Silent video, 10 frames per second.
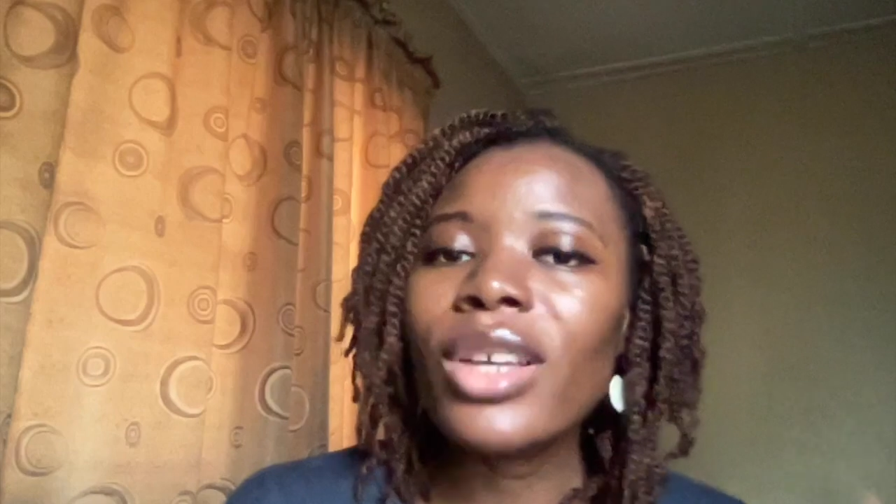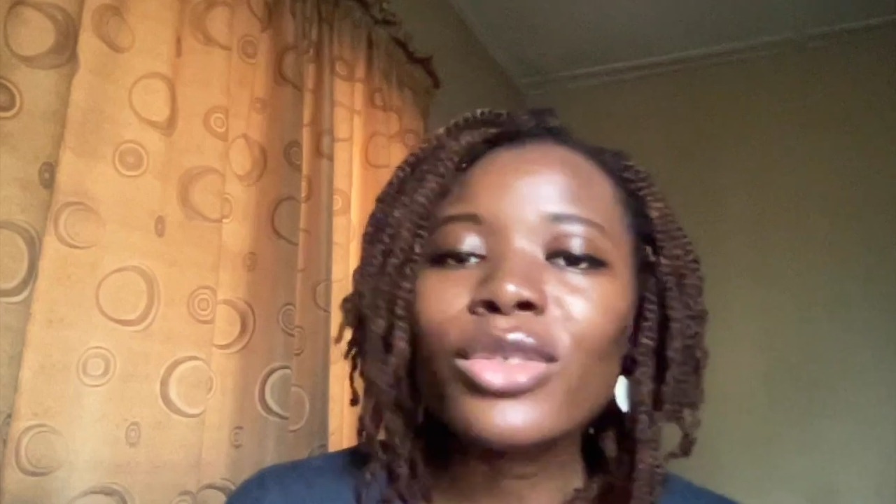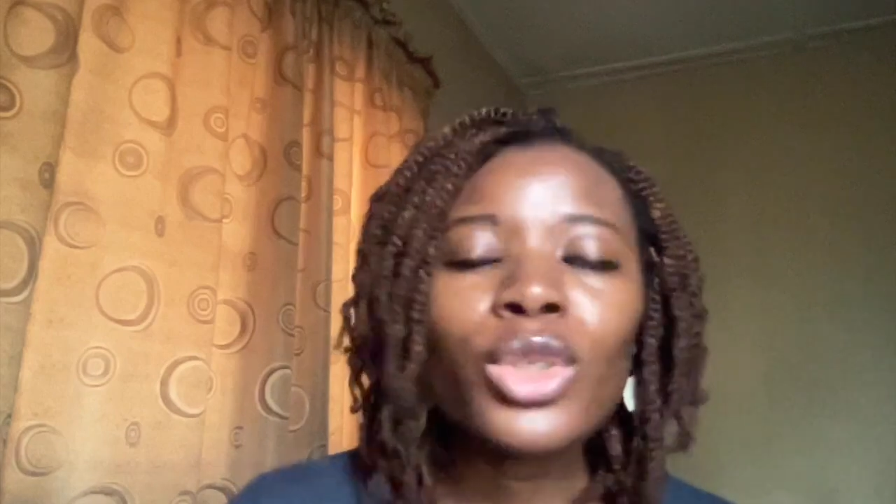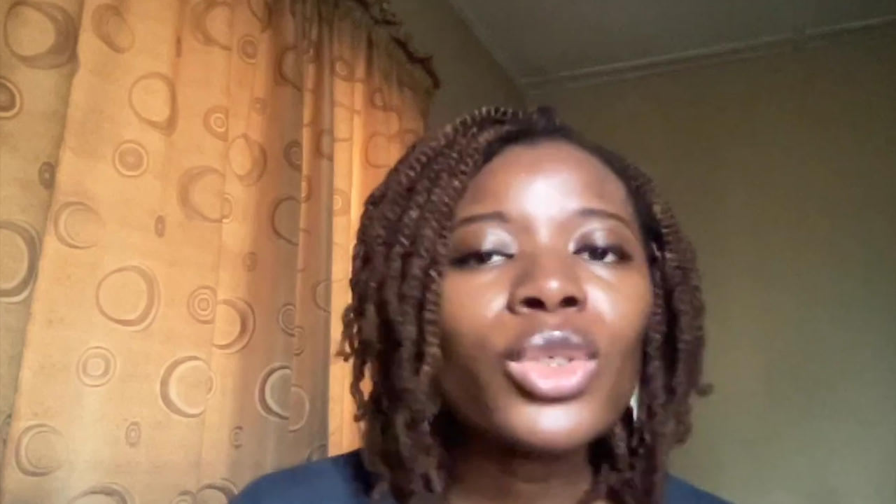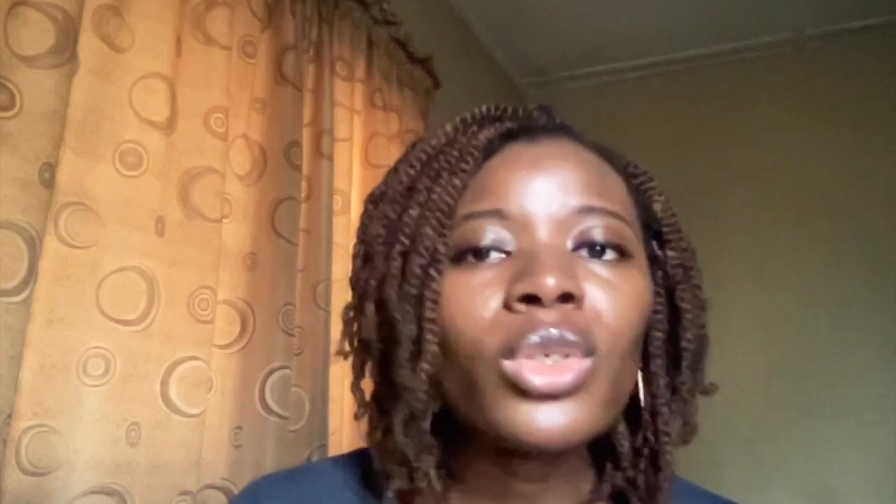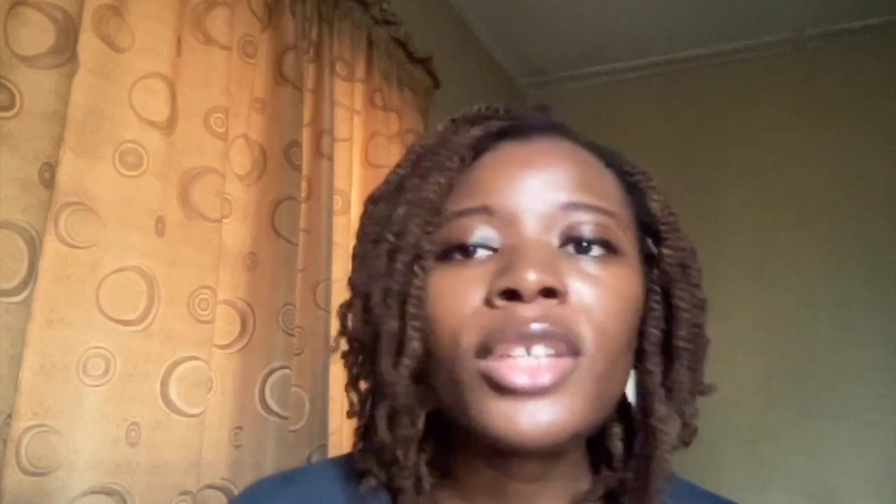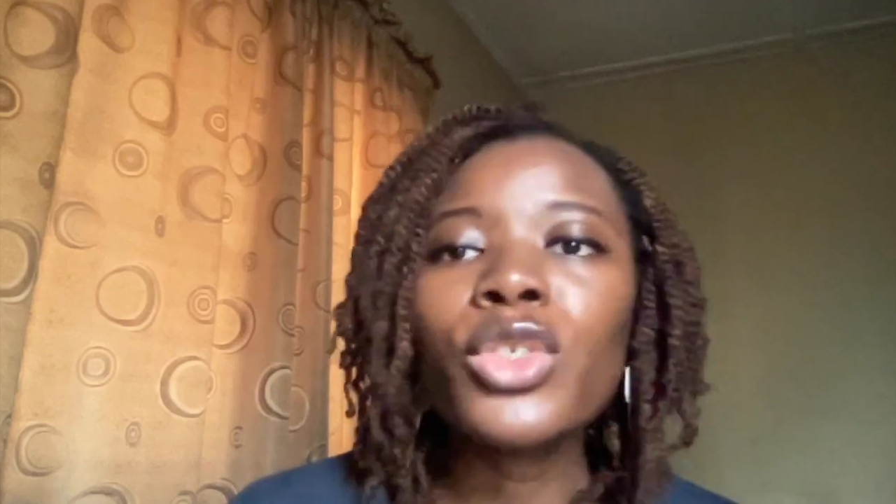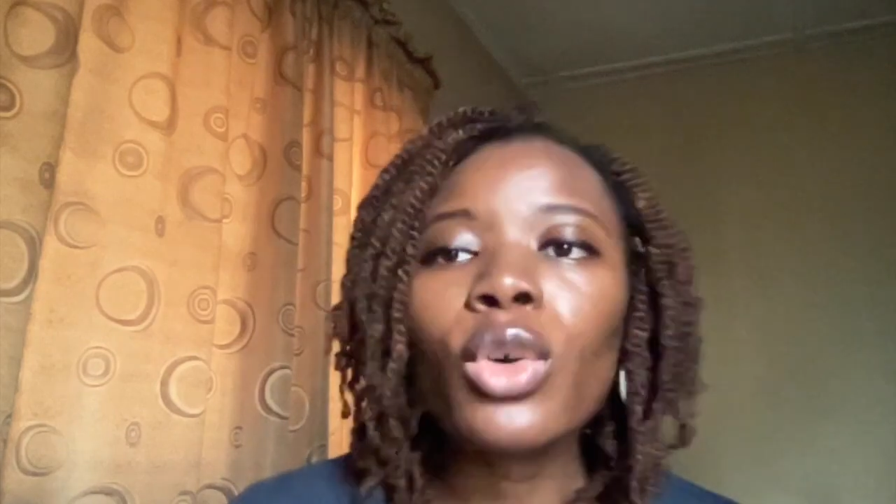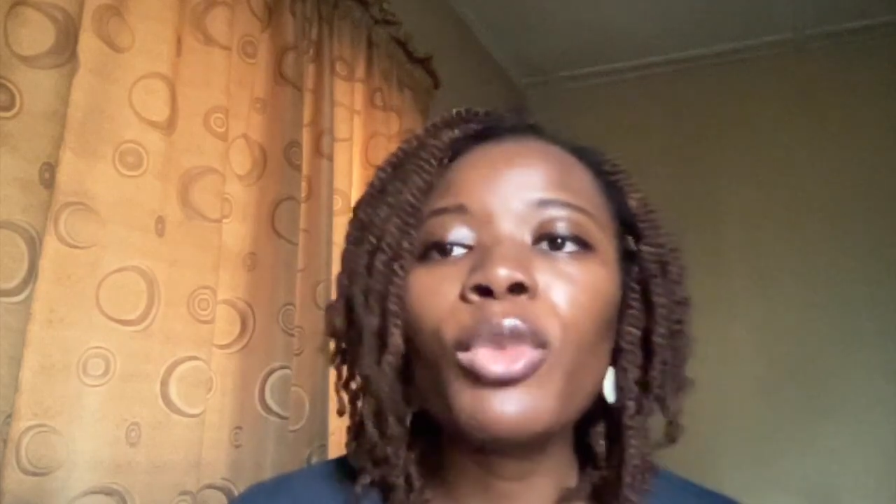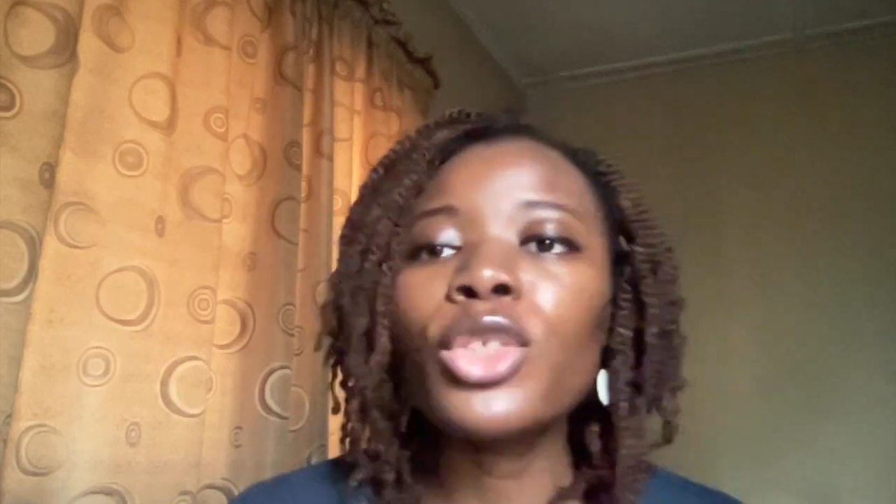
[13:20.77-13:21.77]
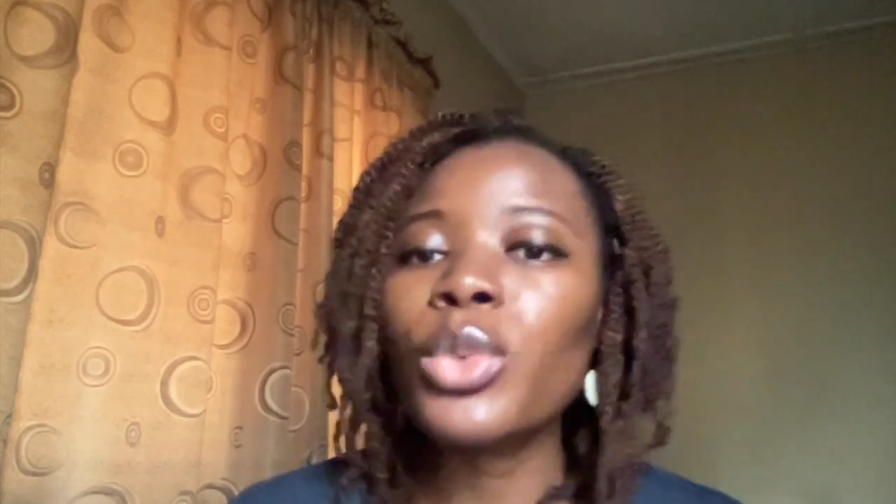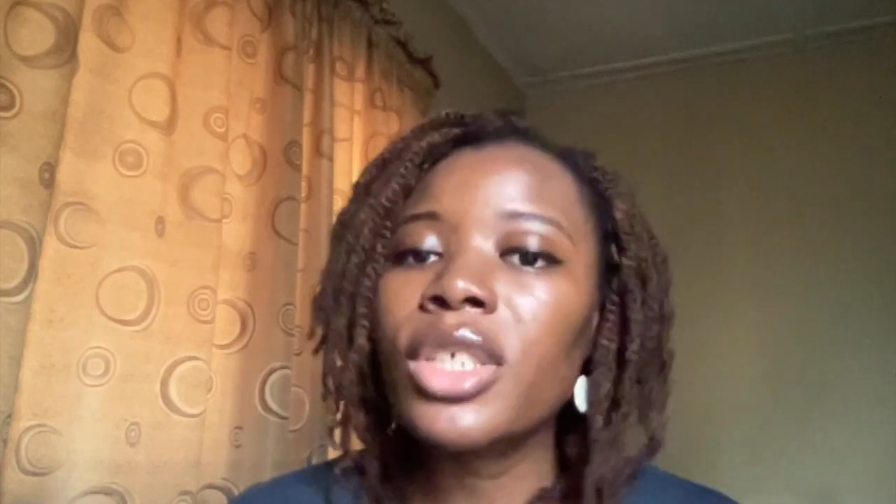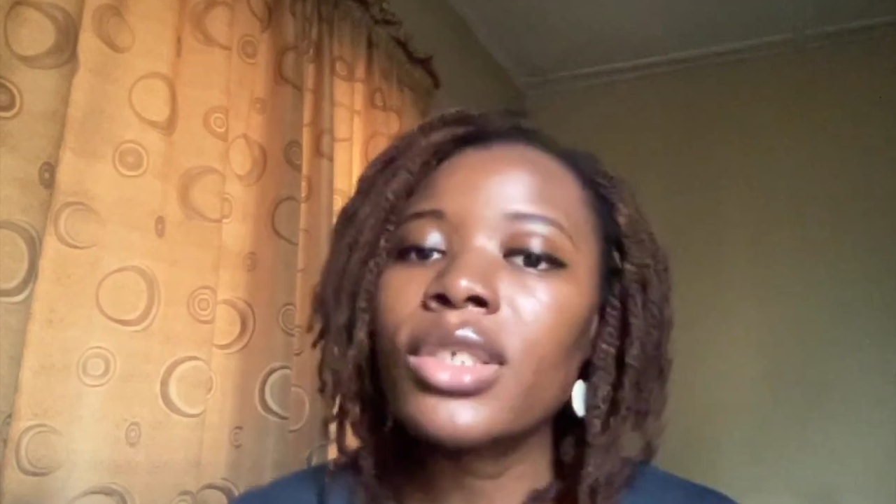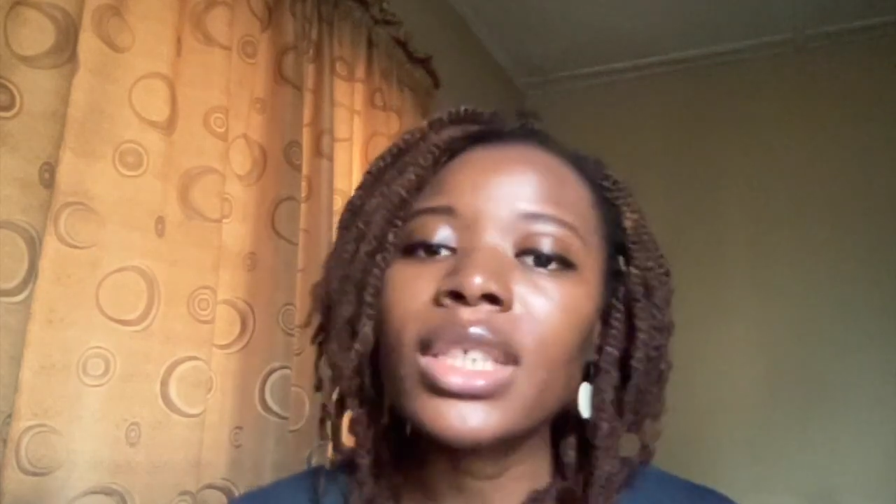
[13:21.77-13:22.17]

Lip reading: so and so month. We need